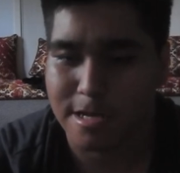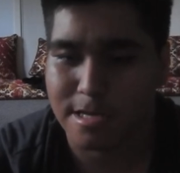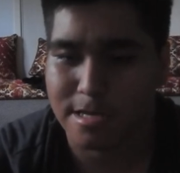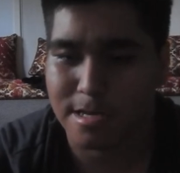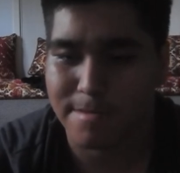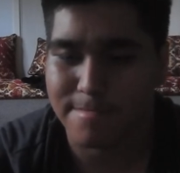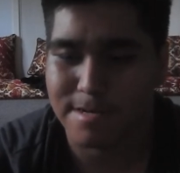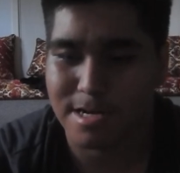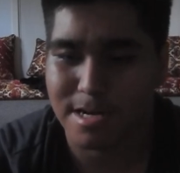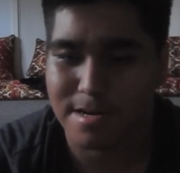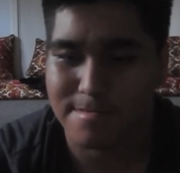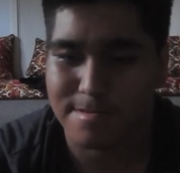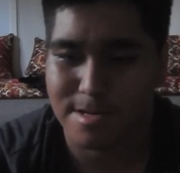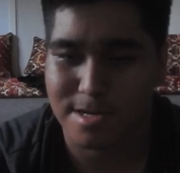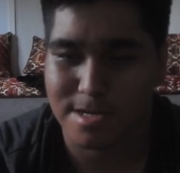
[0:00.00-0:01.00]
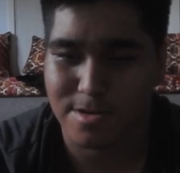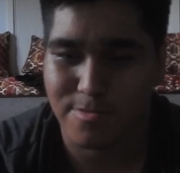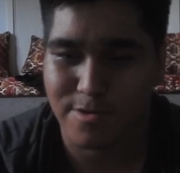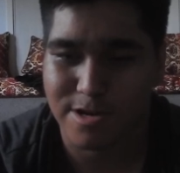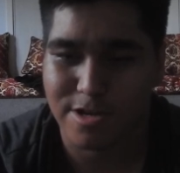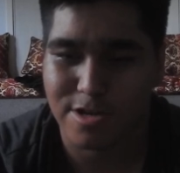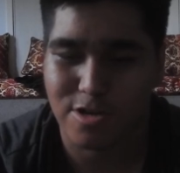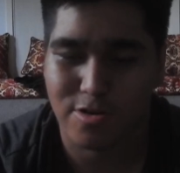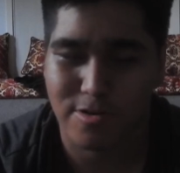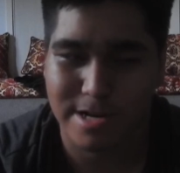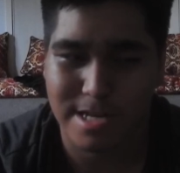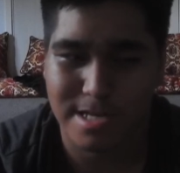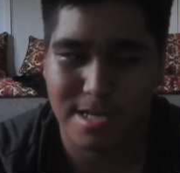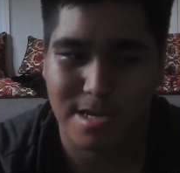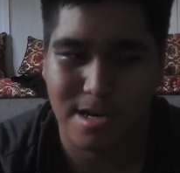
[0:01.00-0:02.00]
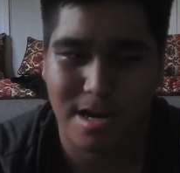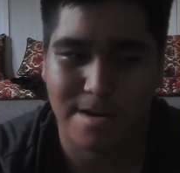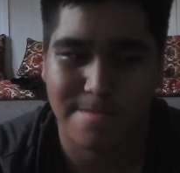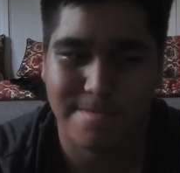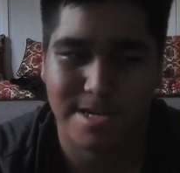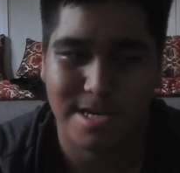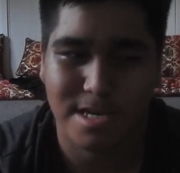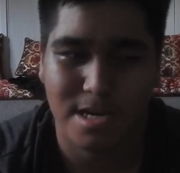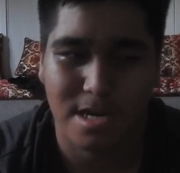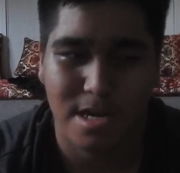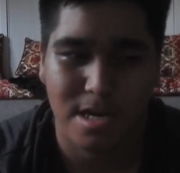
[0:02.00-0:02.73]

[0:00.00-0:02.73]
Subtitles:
sometimes like when you join in the army,